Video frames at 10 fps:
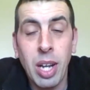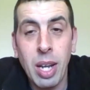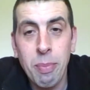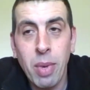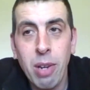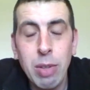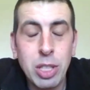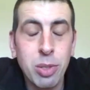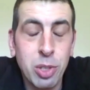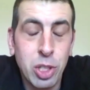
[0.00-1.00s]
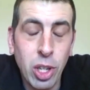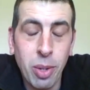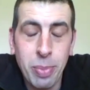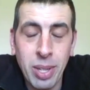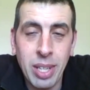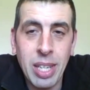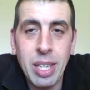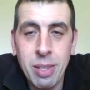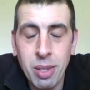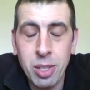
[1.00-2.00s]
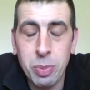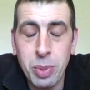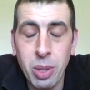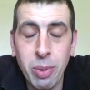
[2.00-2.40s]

My original job at the hospital